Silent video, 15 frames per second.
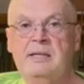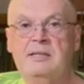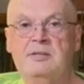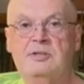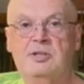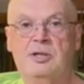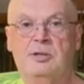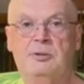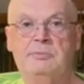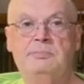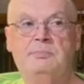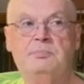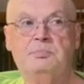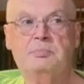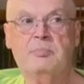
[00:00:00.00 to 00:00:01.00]
So,
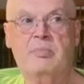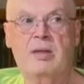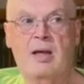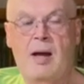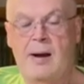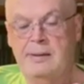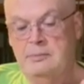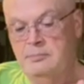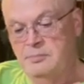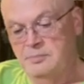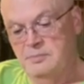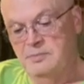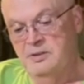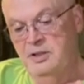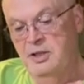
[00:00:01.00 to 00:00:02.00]

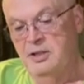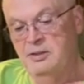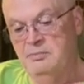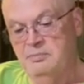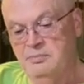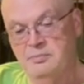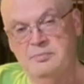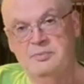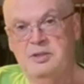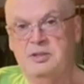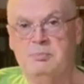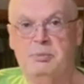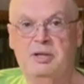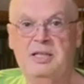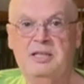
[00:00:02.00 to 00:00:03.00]
you know, this
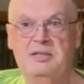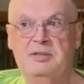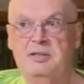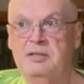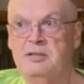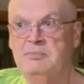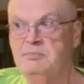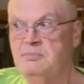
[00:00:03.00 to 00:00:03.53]
bread, the